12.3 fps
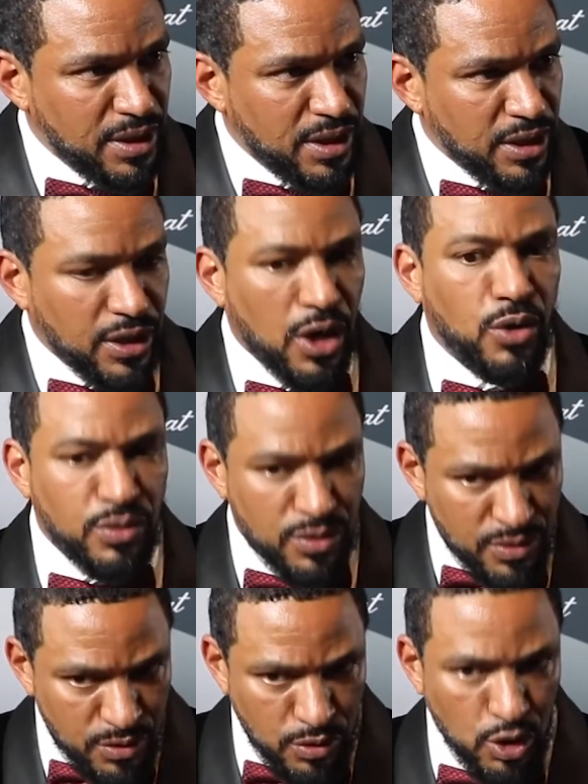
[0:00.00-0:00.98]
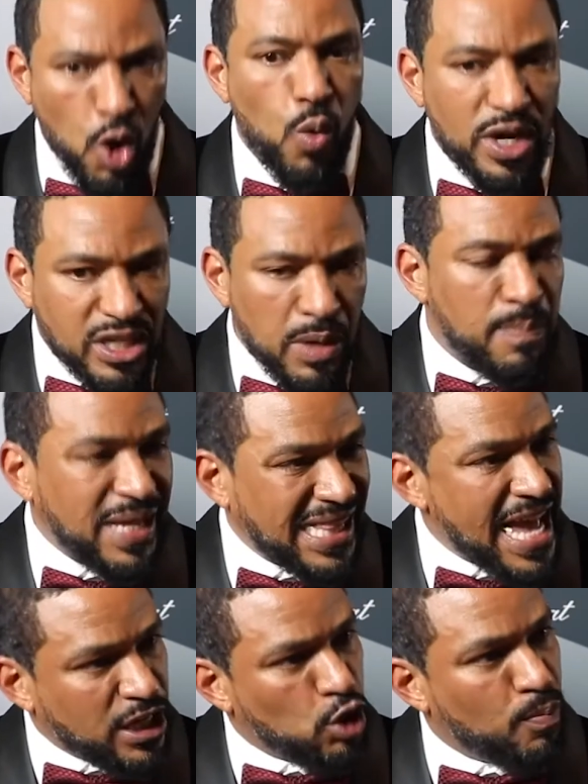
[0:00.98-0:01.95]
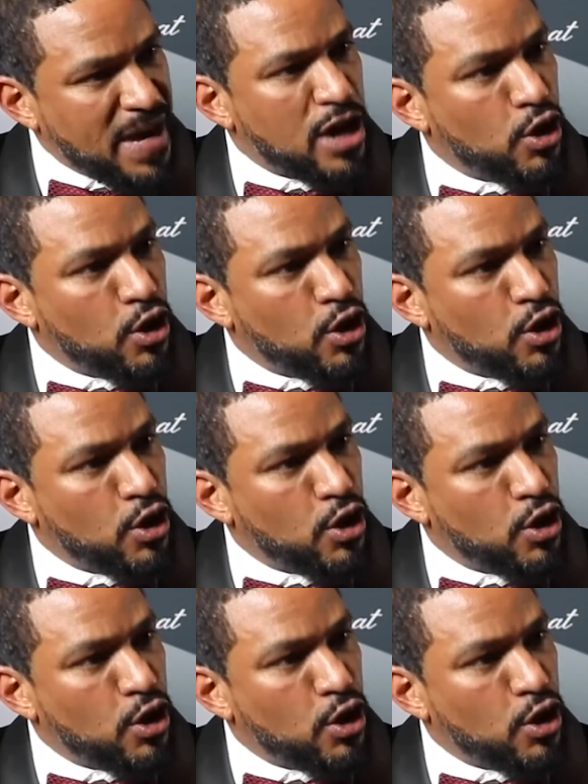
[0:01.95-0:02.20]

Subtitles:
No one can be like you better